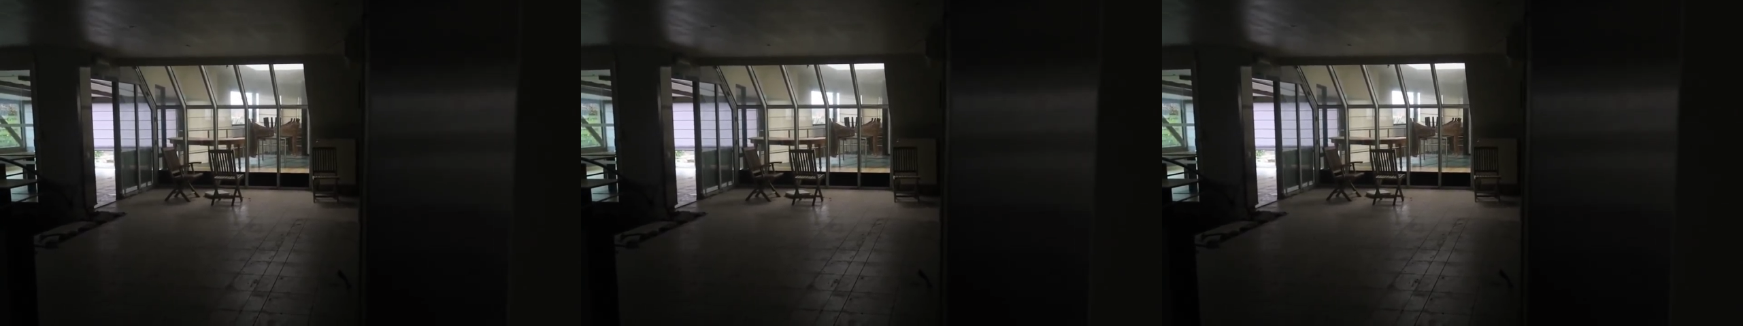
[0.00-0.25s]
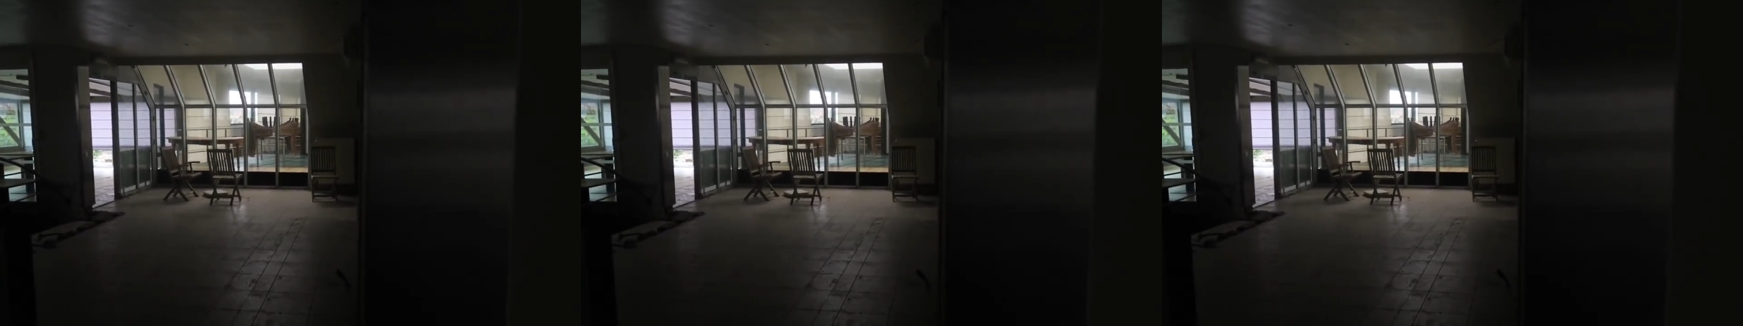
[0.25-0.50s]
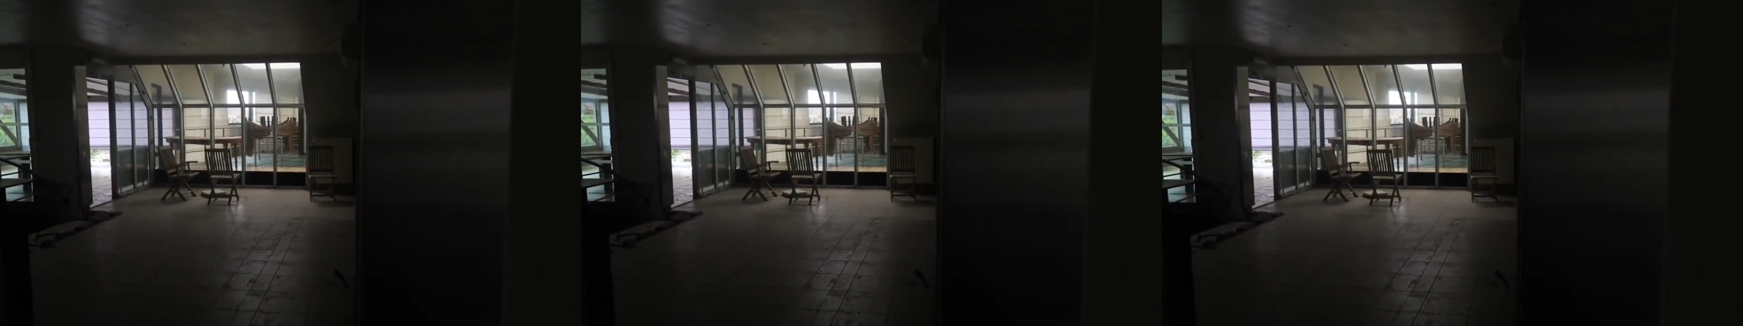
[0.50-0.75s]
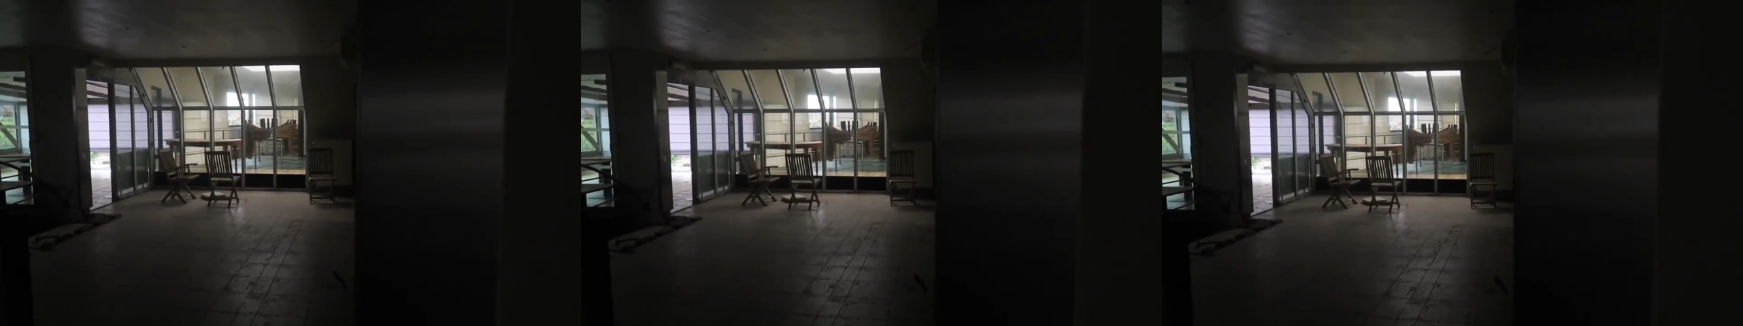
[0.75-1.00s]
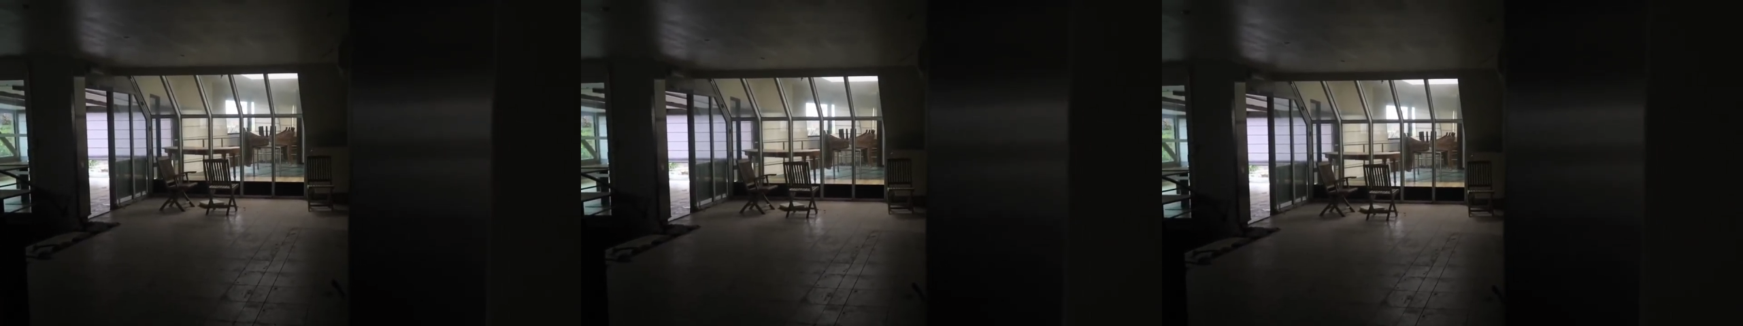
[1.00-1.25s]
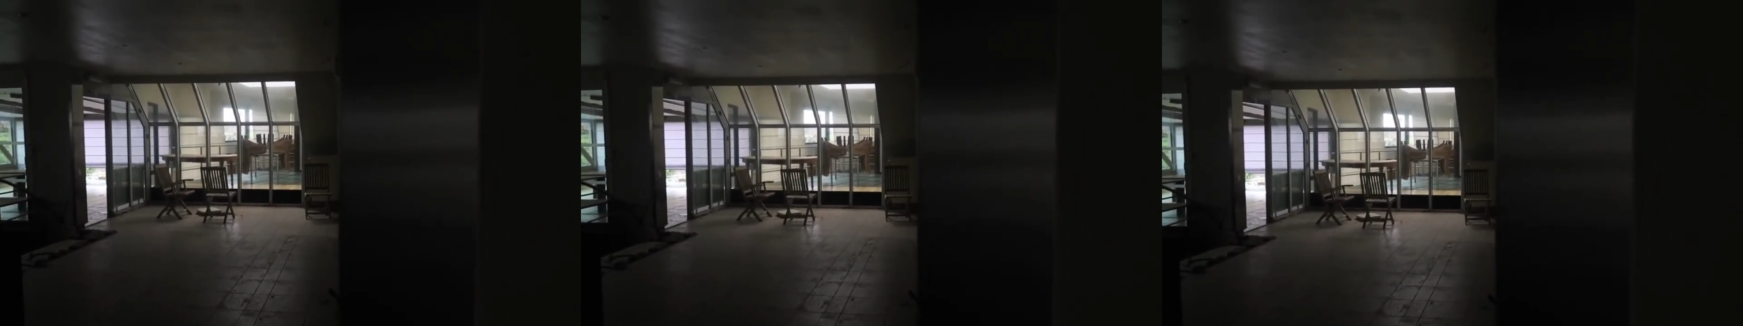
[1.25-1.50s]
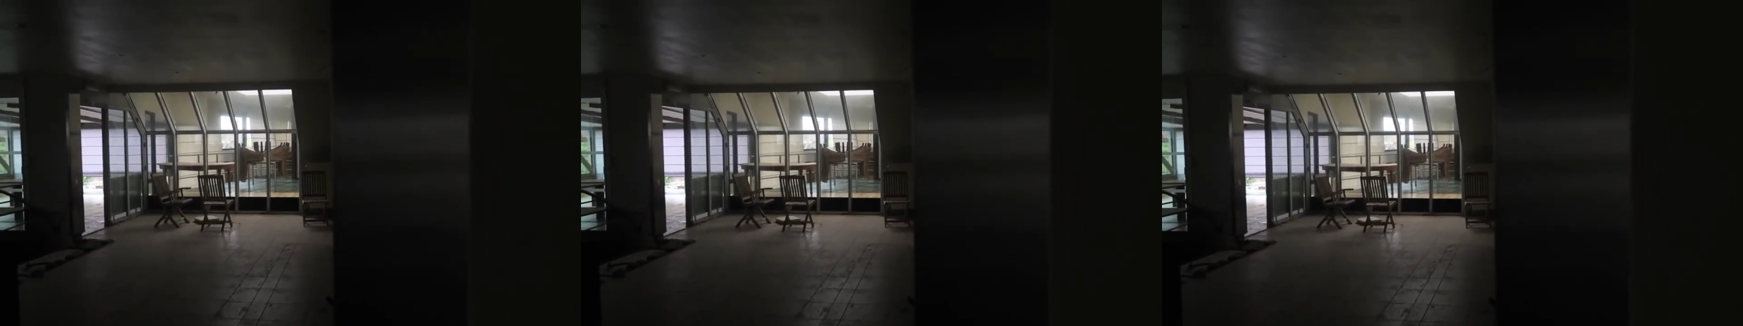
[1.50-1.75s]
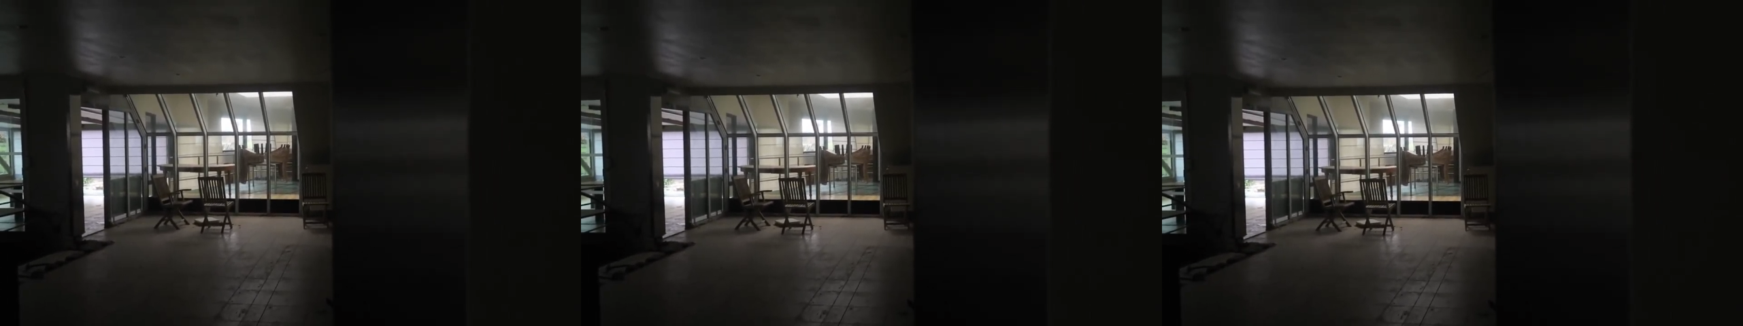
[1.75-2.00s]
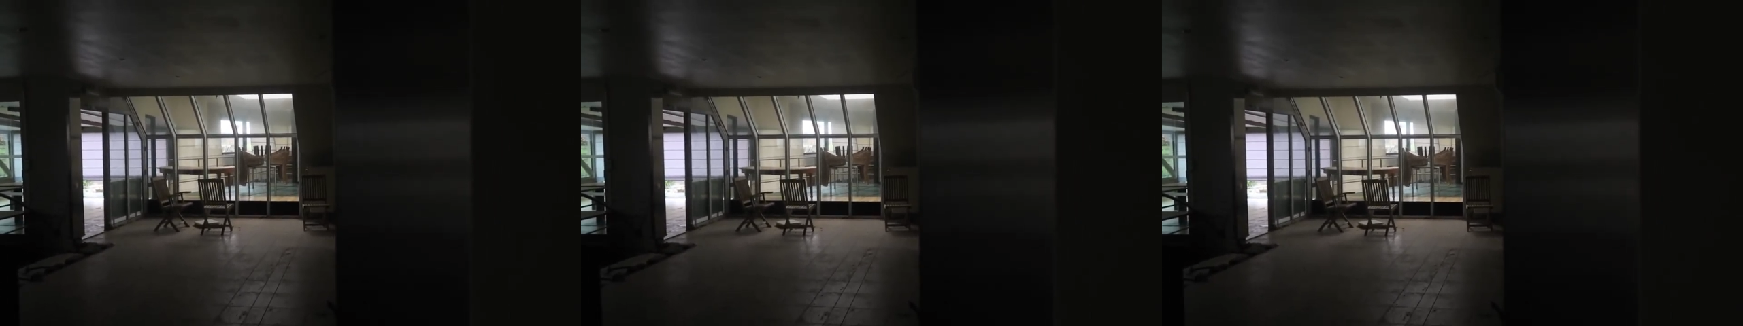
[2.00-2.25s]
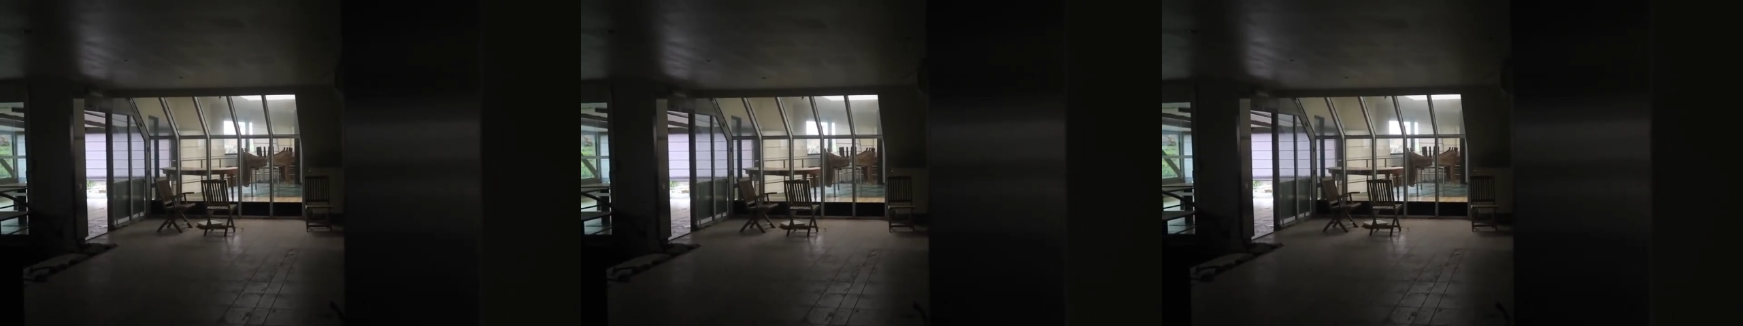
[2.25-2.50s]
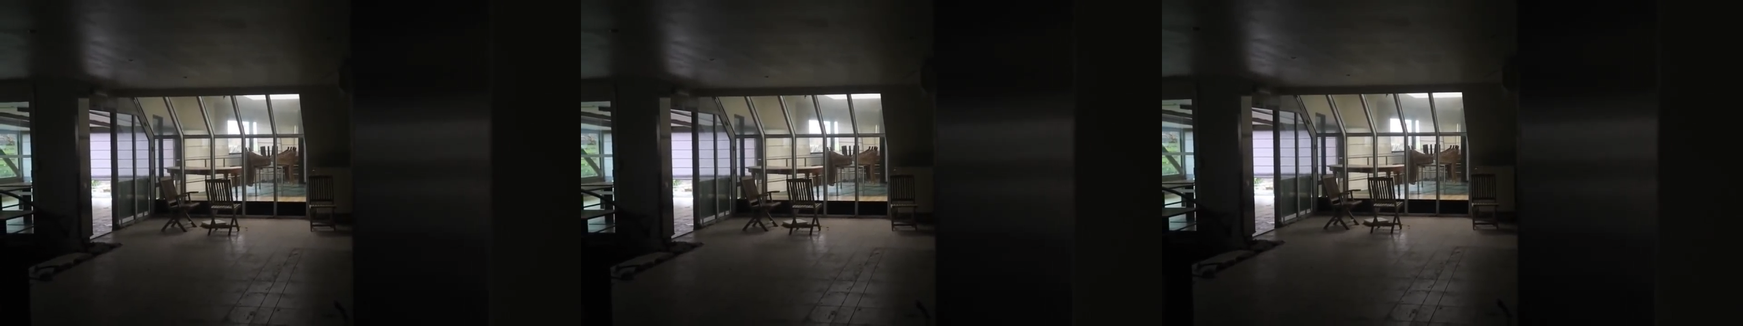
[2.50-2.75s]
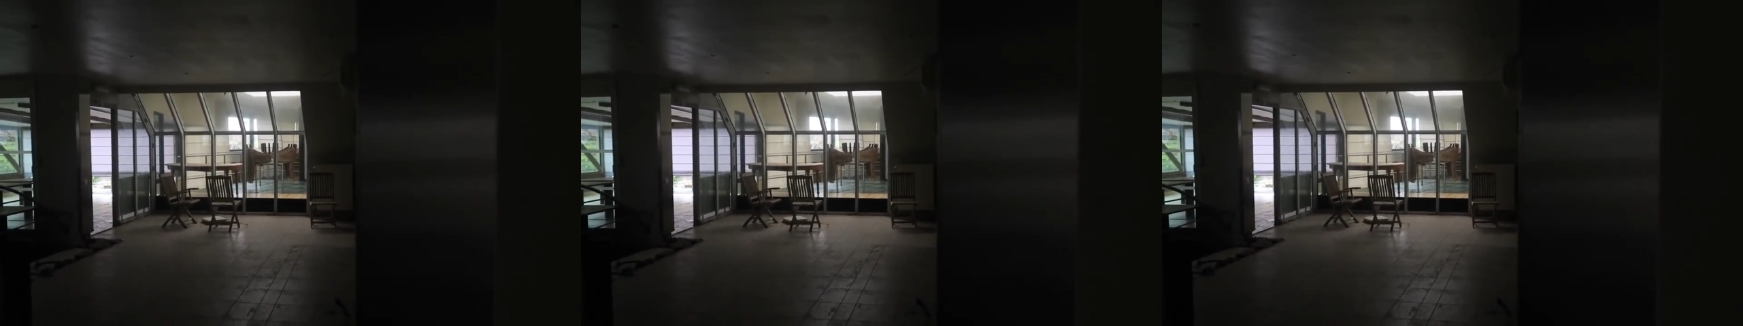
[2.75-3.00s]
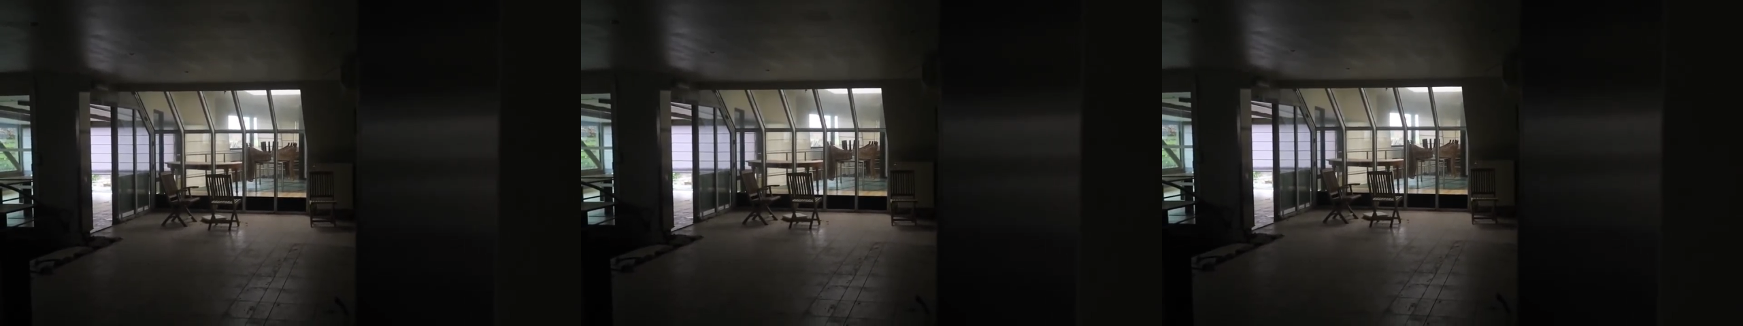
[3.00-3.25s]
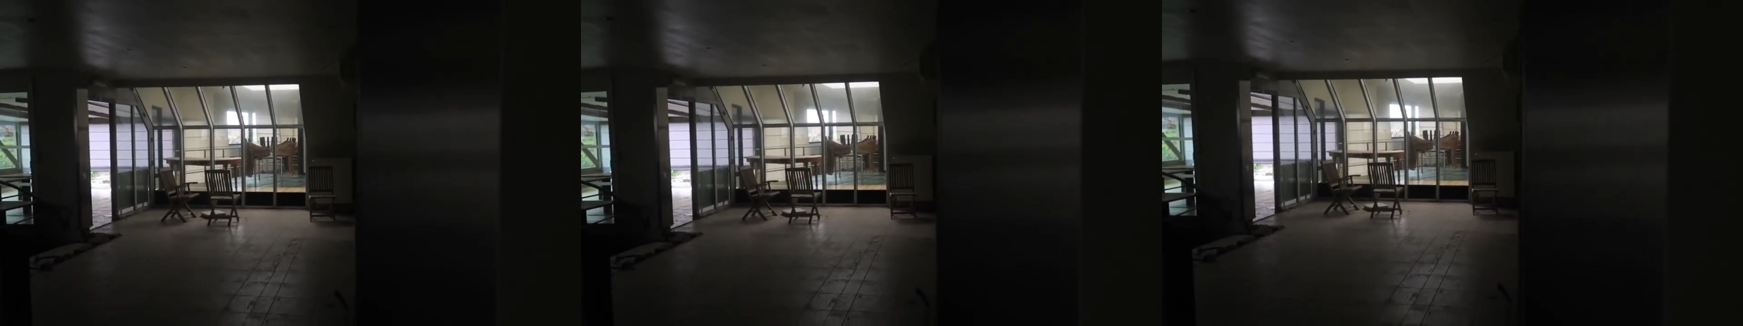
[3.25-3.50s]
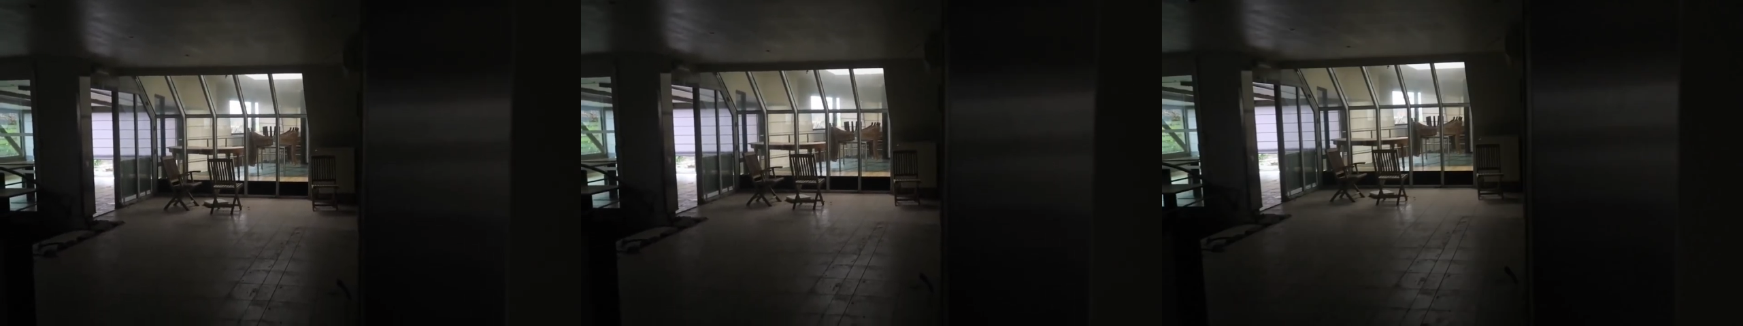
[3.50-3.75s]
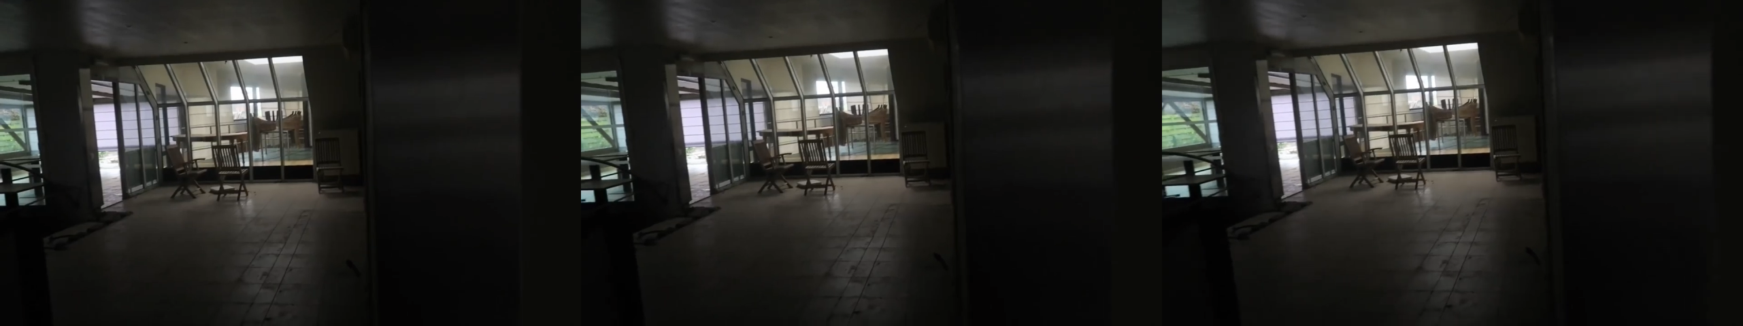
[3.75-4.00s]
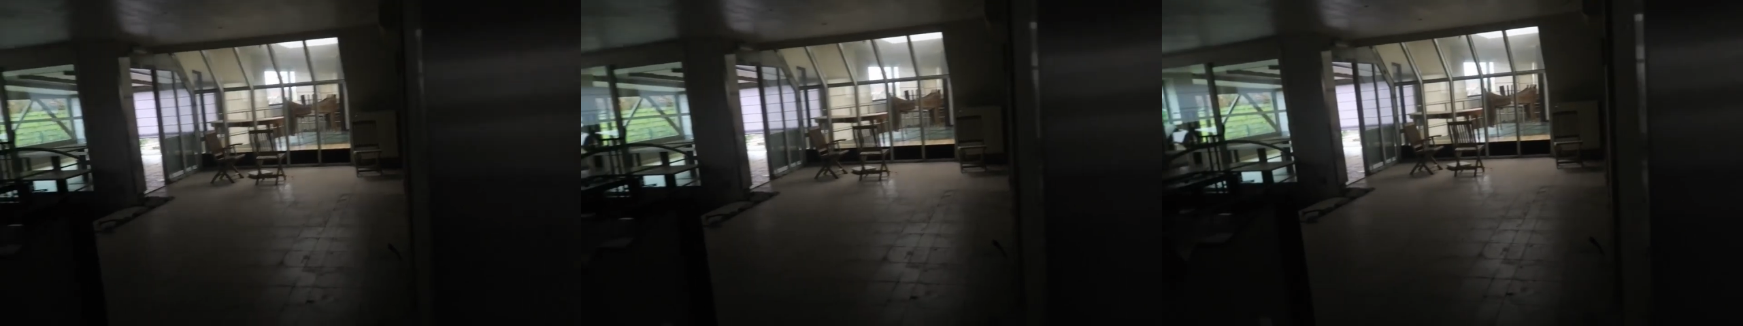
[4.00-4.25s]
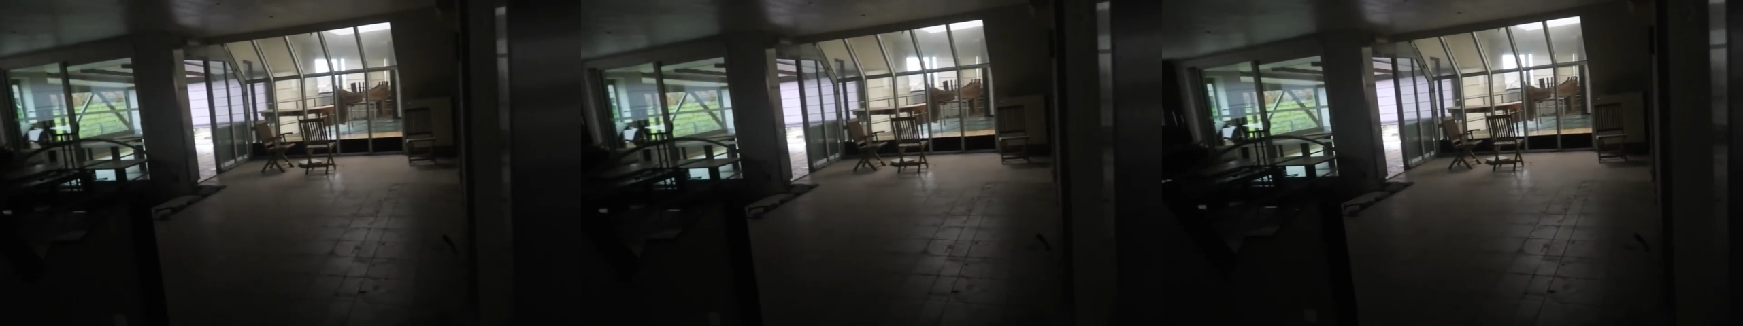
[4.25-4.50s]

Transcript: [unreadable: no face in view]